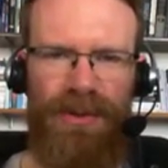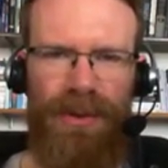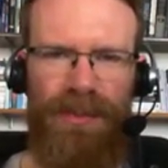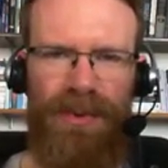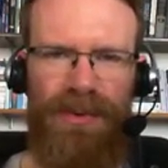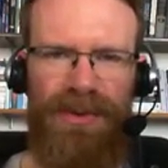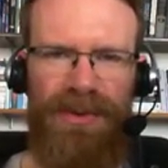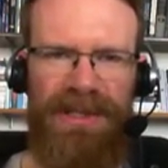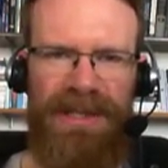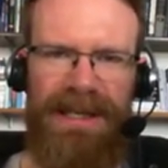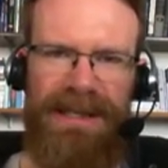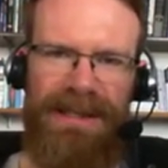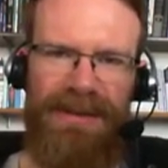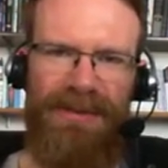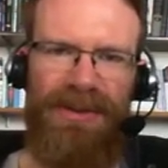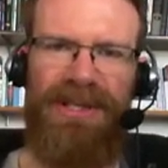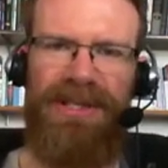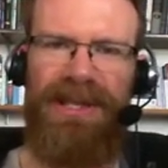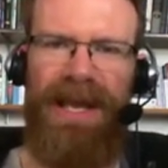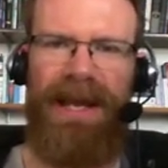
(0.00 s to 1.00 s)
uh, fragment.
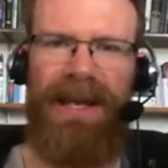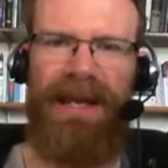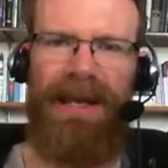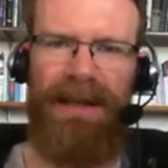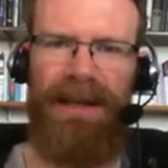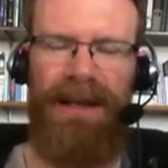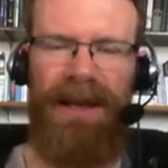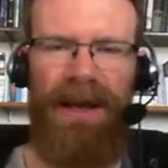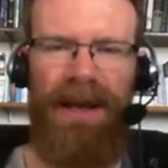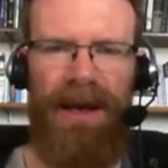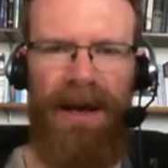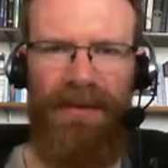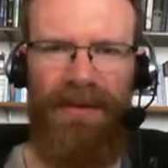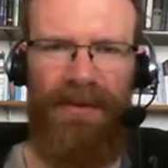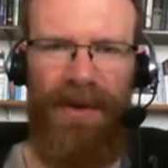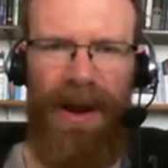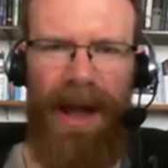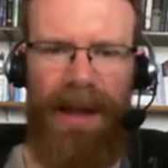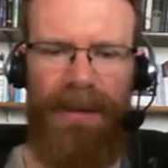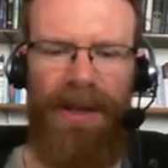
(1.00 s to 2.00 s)
You have to
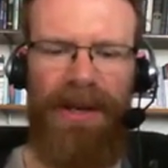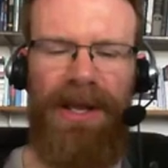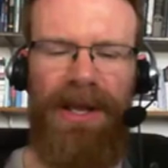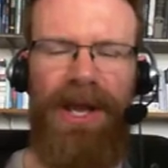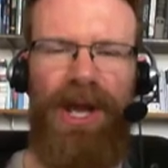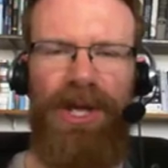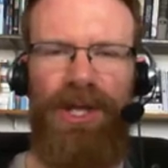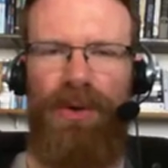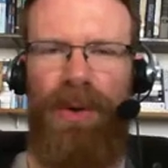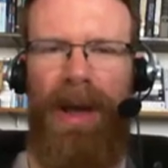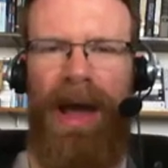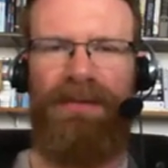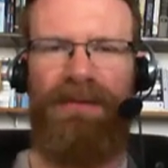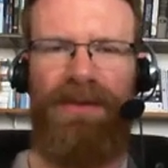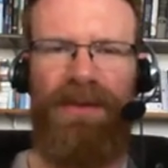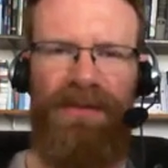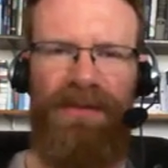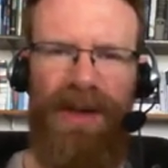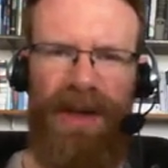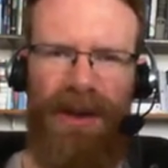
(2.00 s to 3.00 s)
figure out that, oh, well,
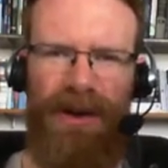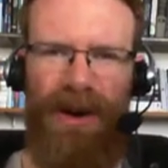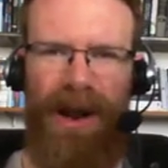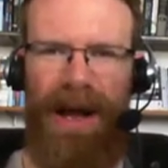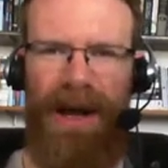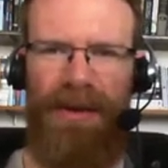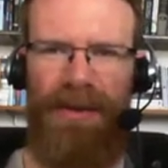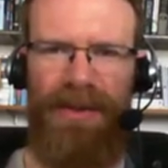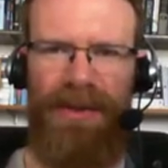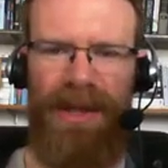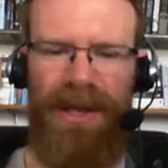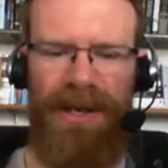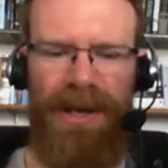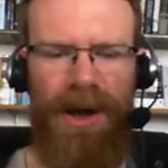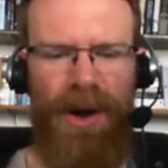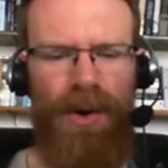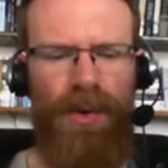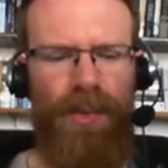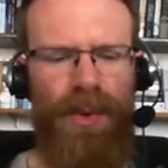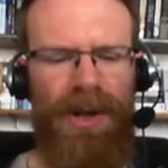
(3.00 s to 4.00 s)
there's this version and there's
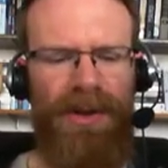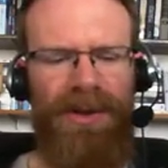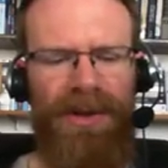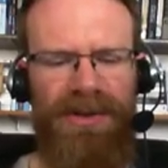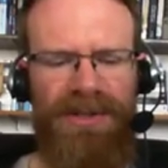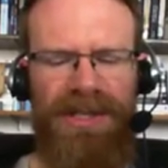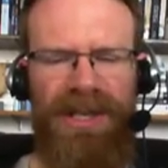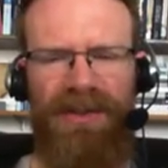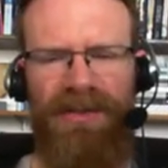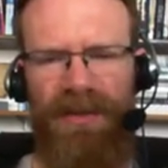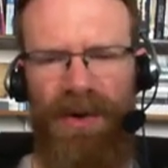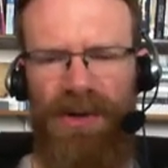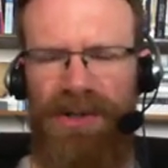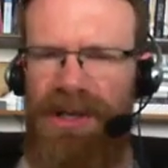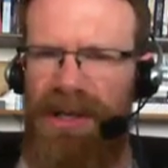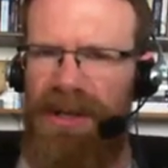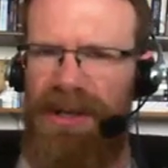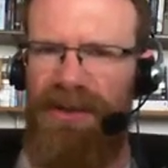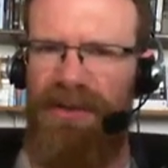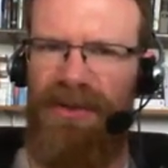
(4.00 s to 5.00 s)
this version.
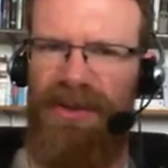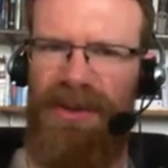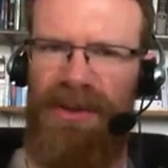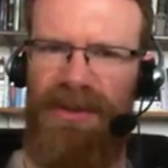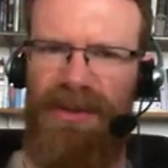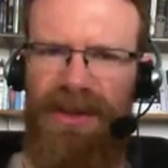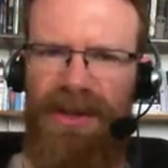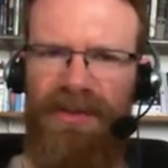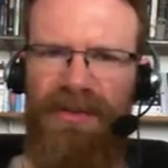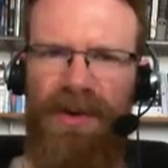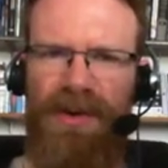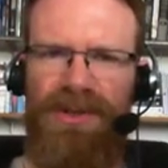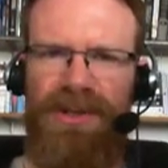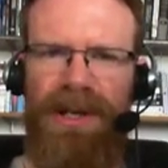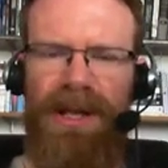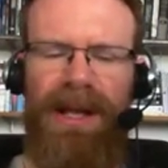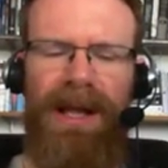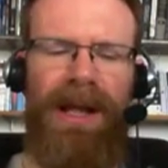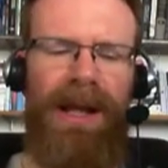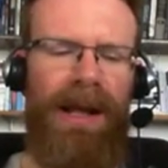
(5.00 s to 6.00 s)
Uh, there's one version
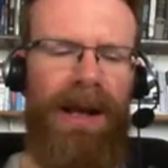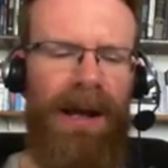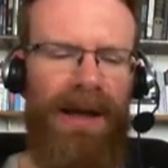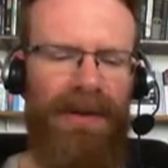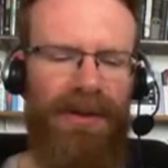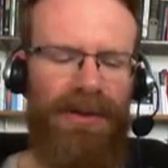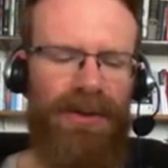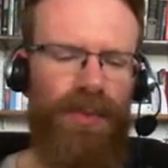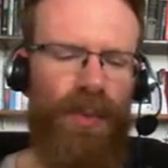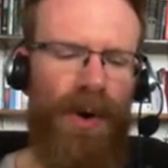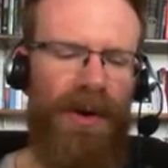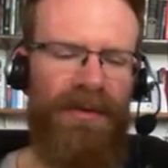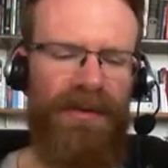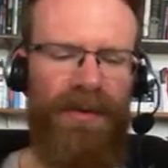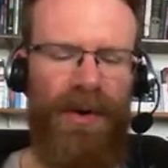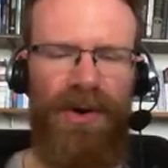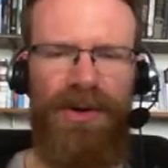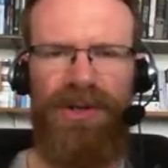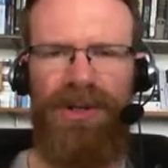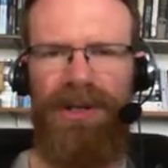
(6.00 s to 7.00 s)
in which
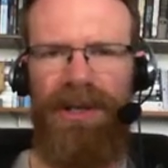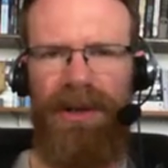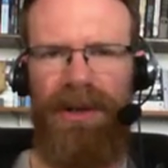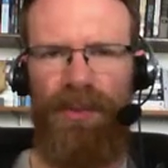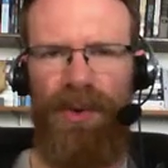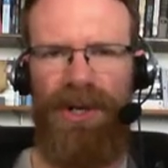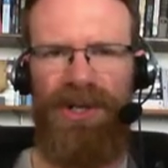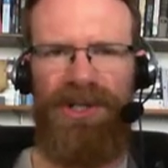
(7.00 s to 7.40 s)
Anu uh,